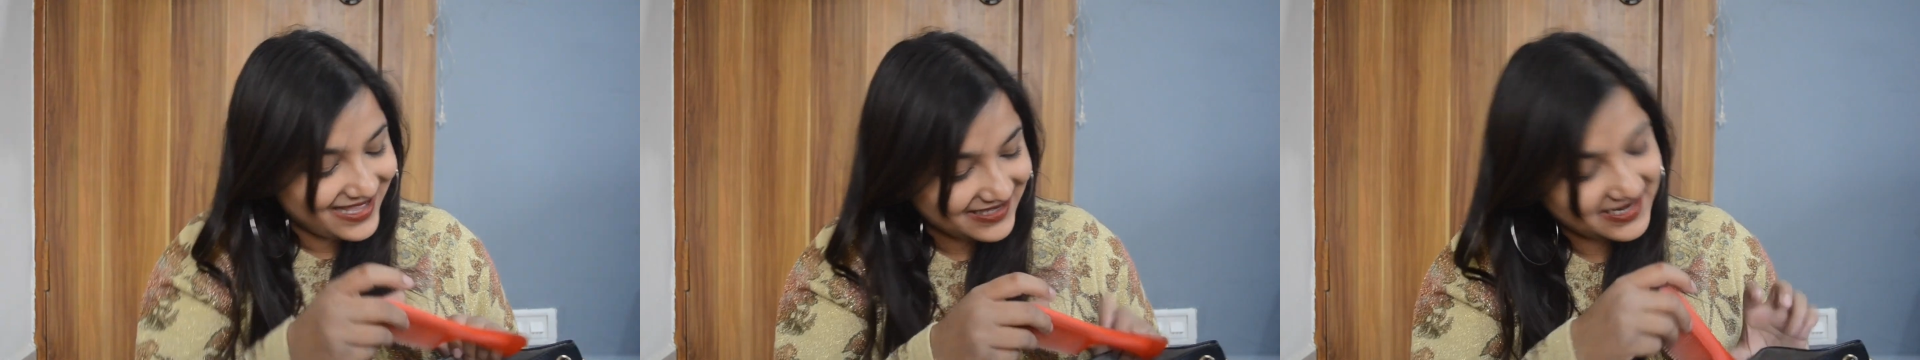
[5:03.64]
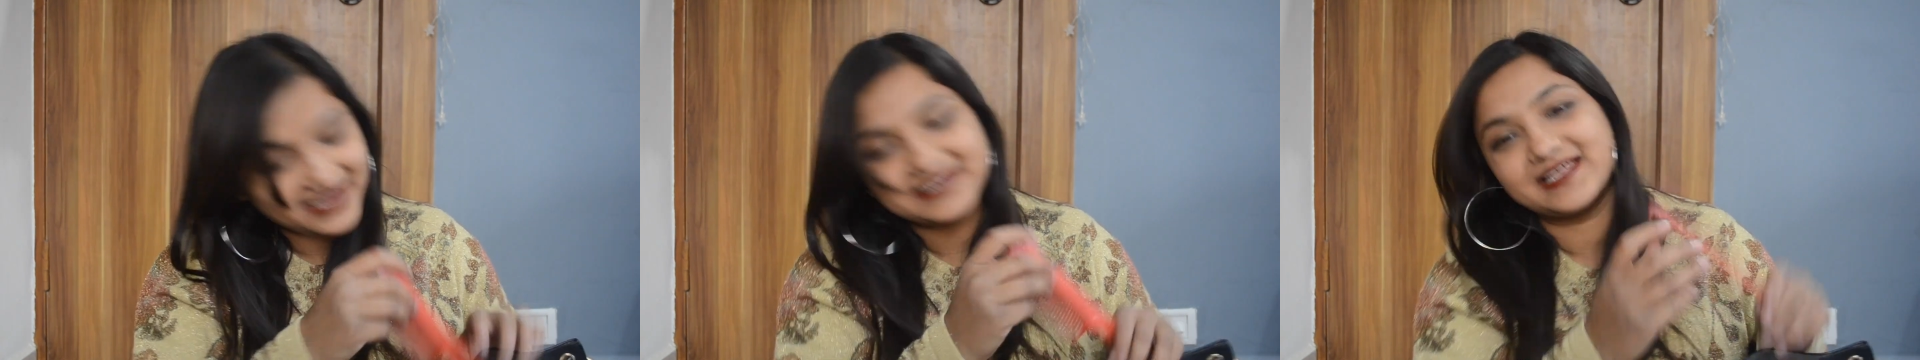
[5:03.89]

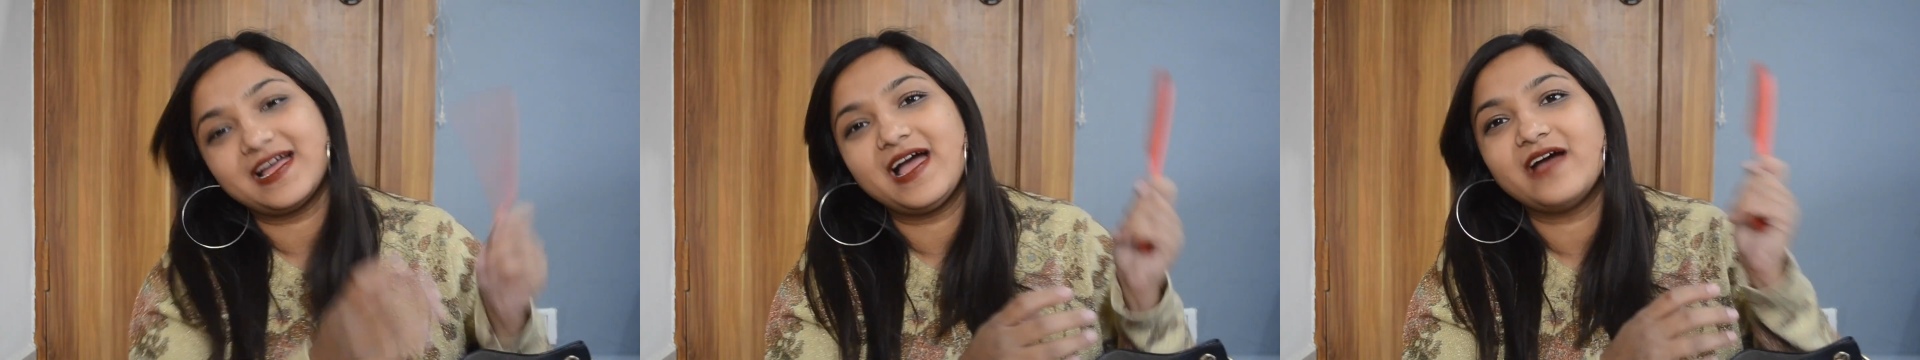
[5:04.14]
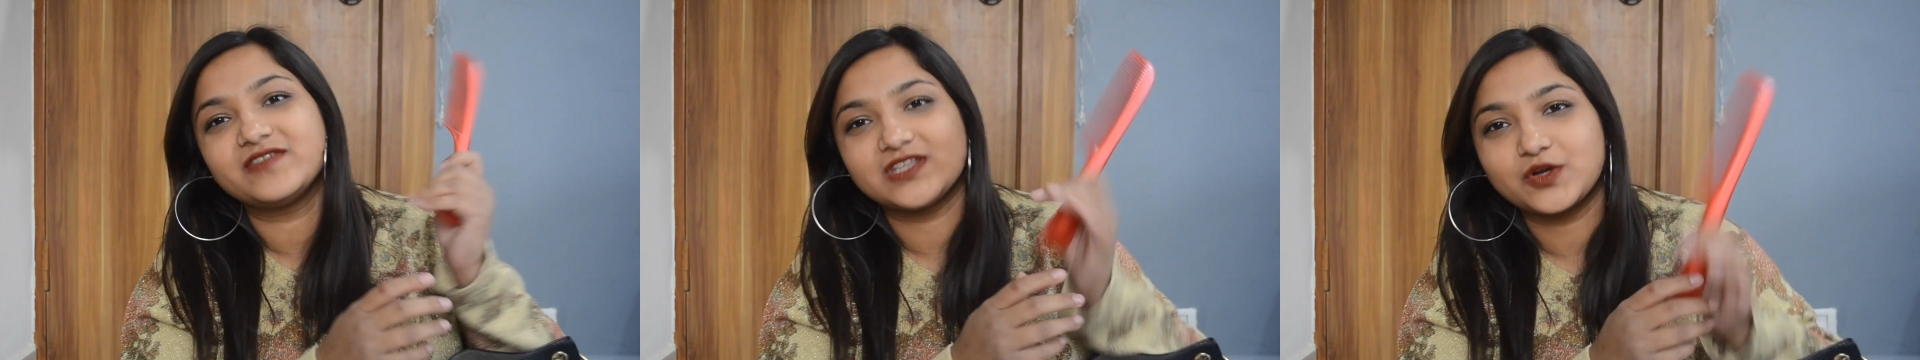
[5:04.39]
The next thing I
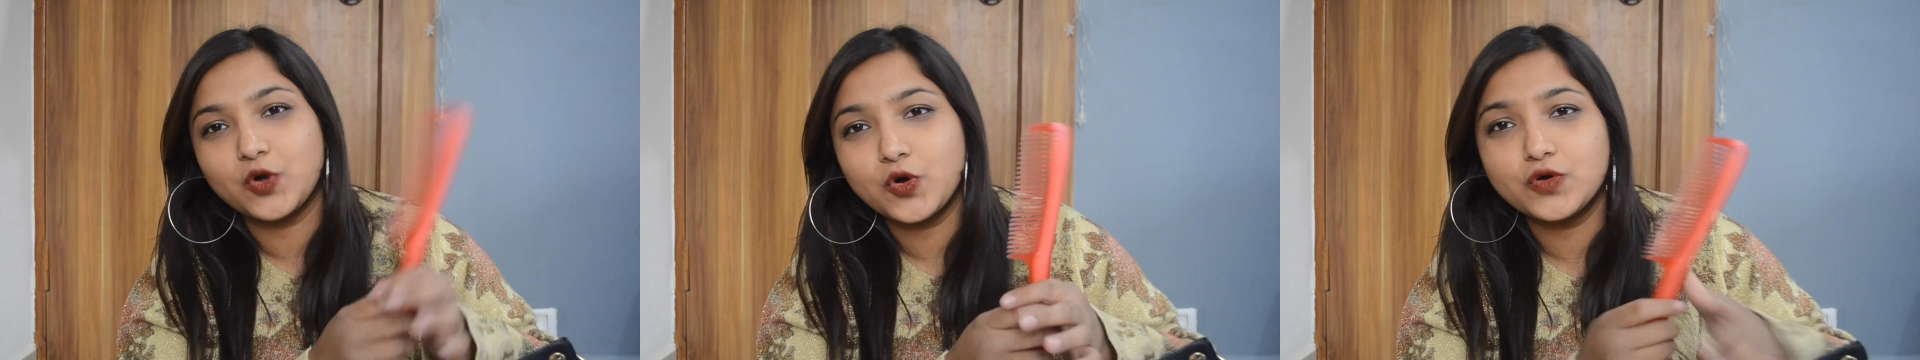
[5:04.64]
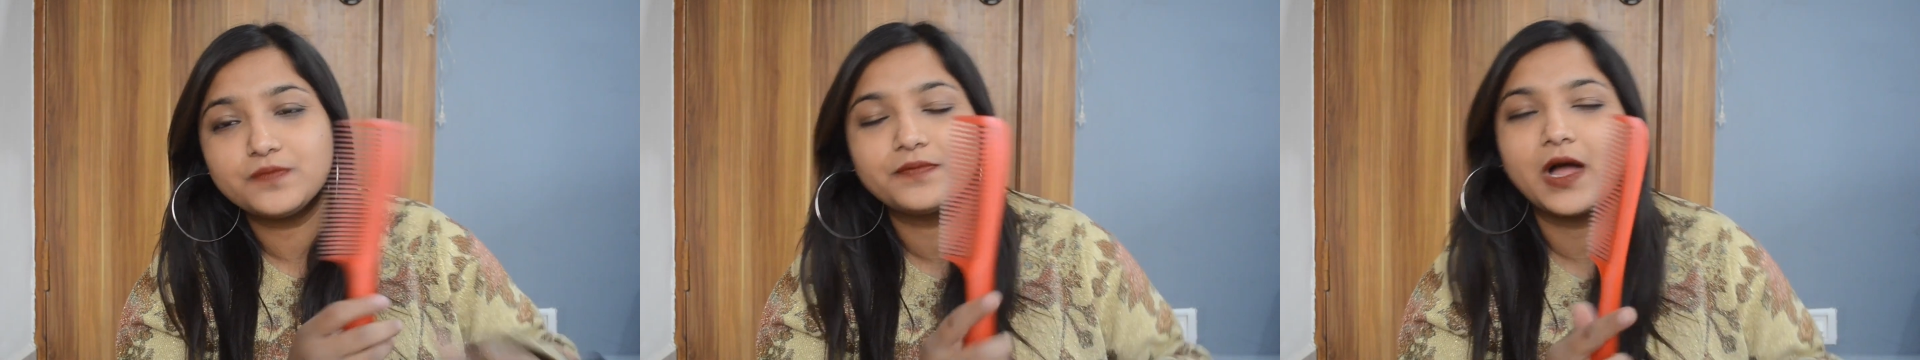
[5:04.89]
have is a
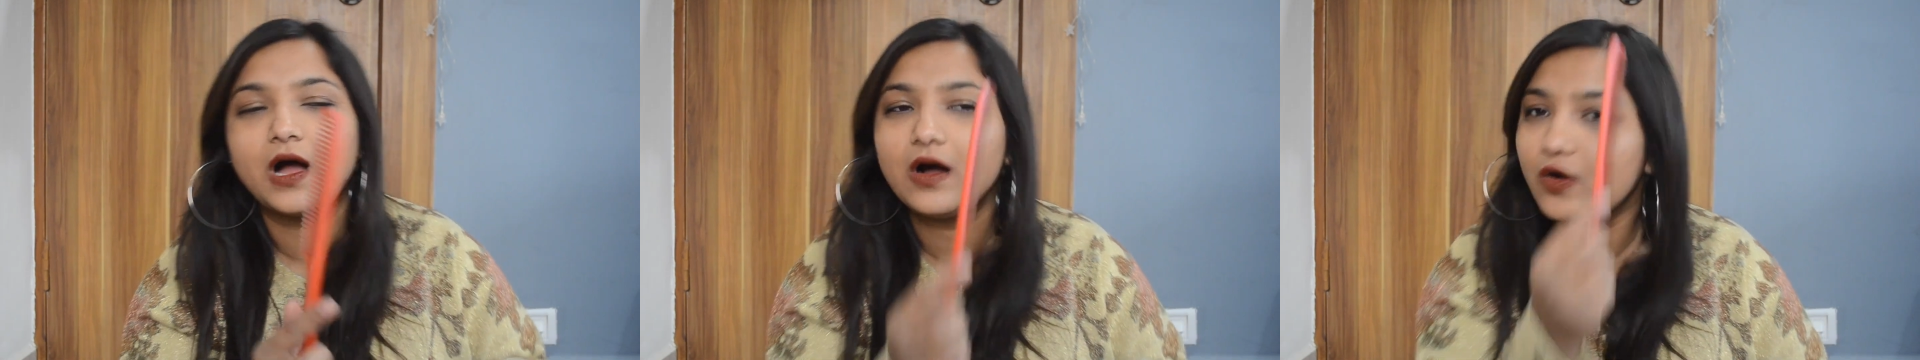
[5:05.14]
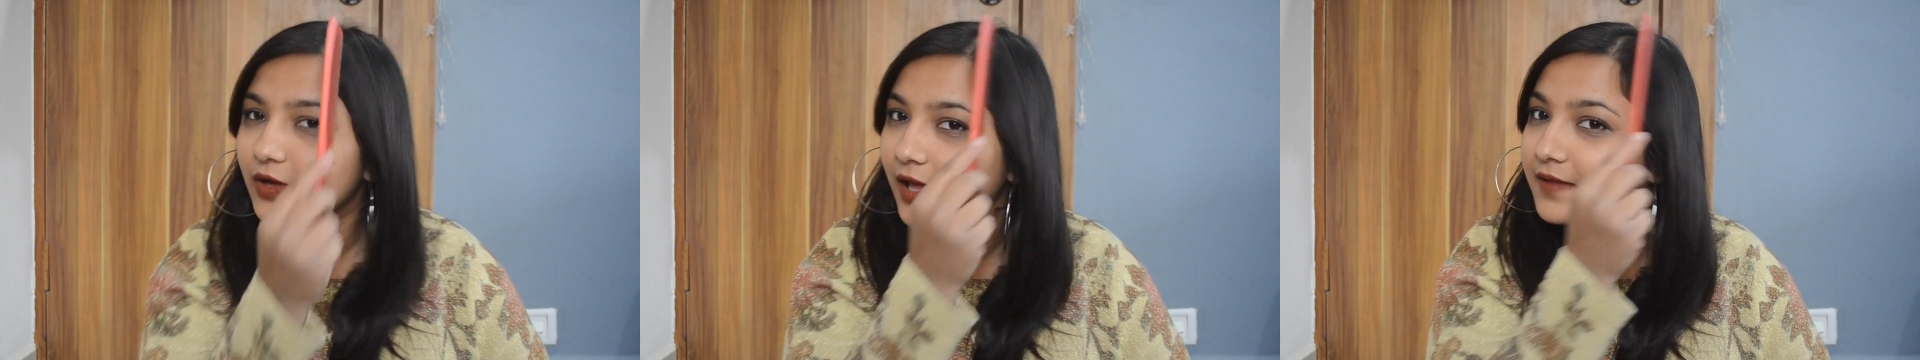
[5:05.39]
comb.
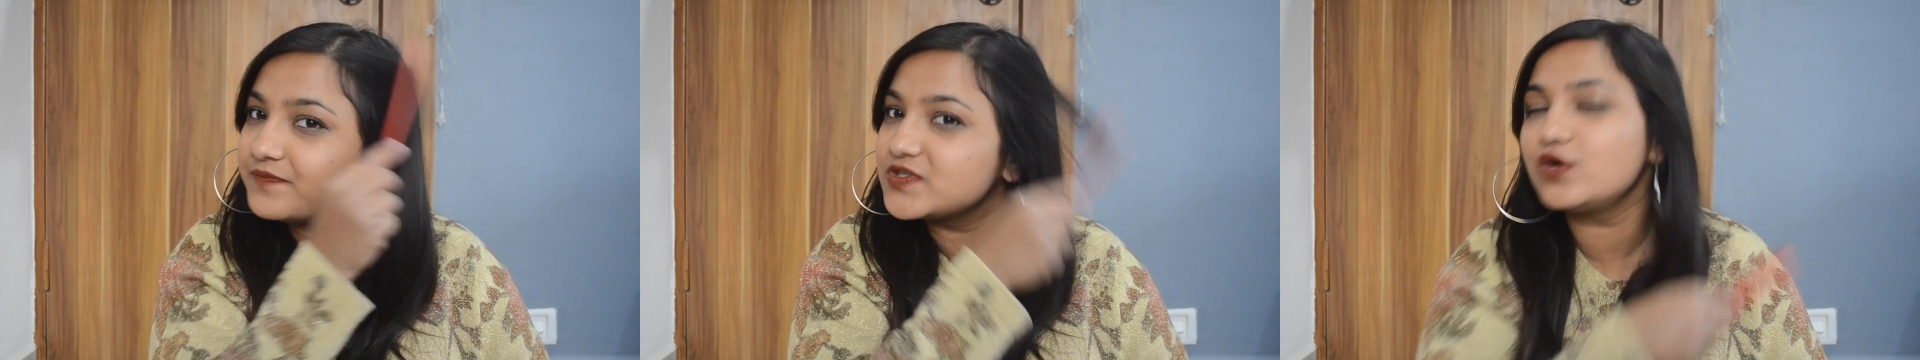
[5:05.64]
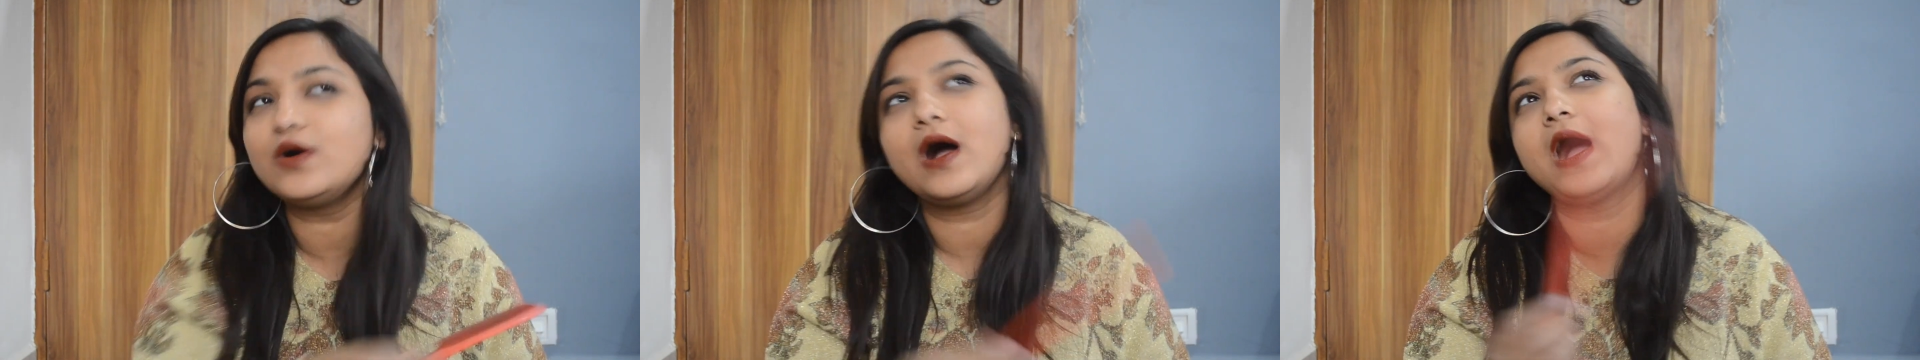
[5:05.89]
Okay, so